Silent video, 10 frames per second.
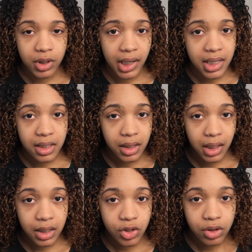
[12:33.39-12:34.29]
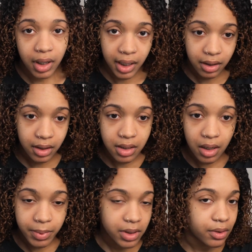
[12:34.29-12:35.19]
dry ends and think it's dry, and then the
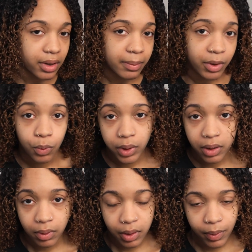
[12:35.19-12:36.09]
top is still gonna be really, really